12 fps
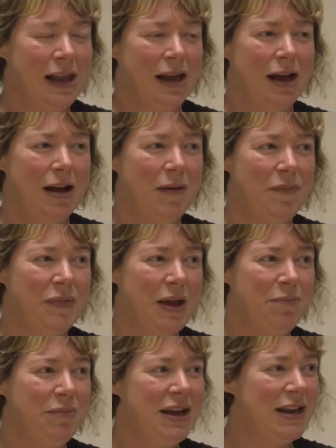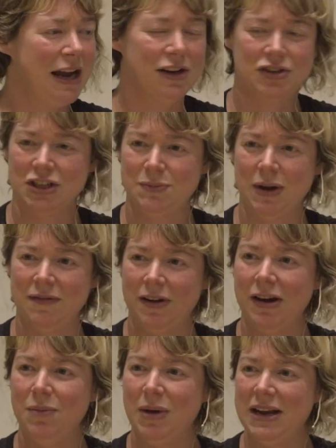I'm made anxious by
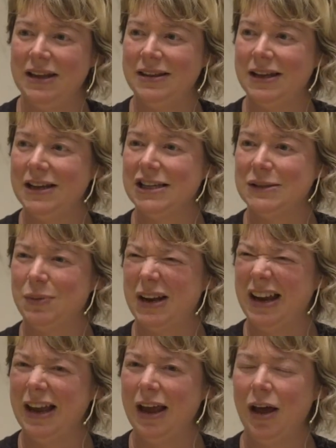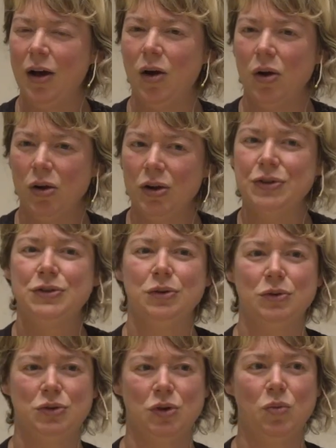very many things, but I
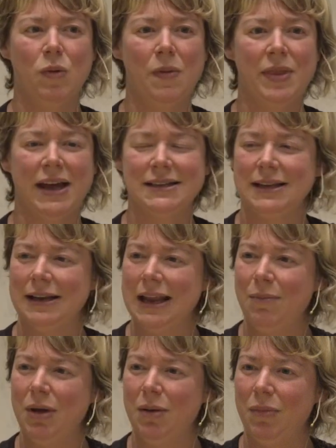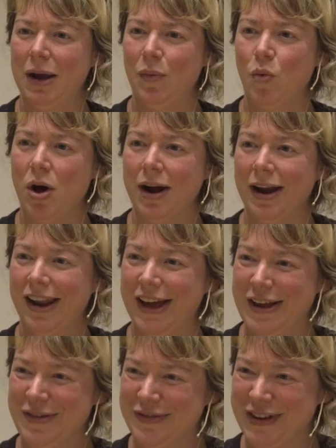also don't want that to limit my one
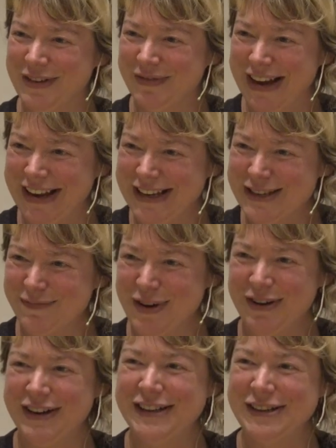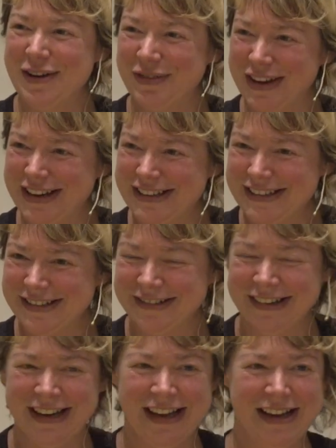life and my experience of it.
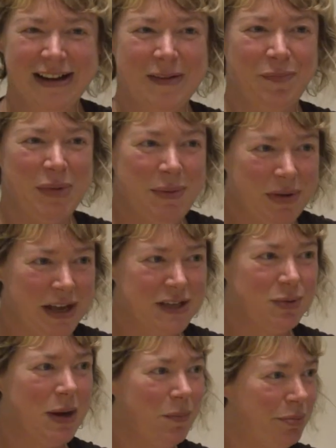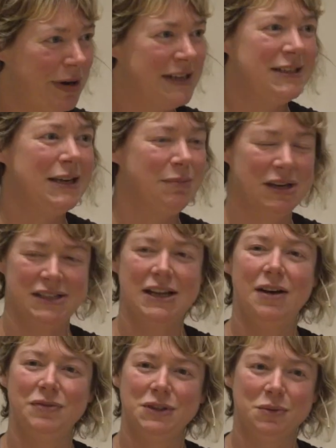So maybe that's why I'm pressing
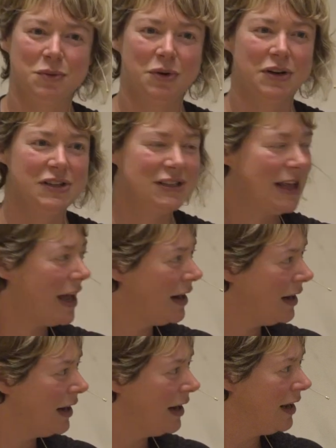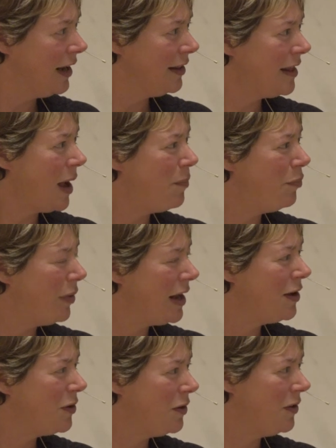myself towards that
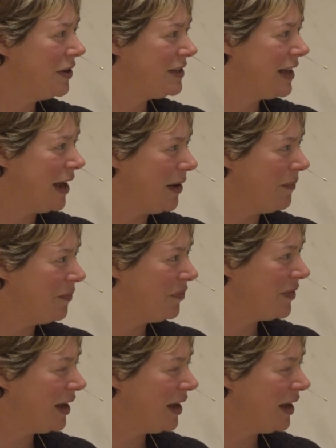brink all the time.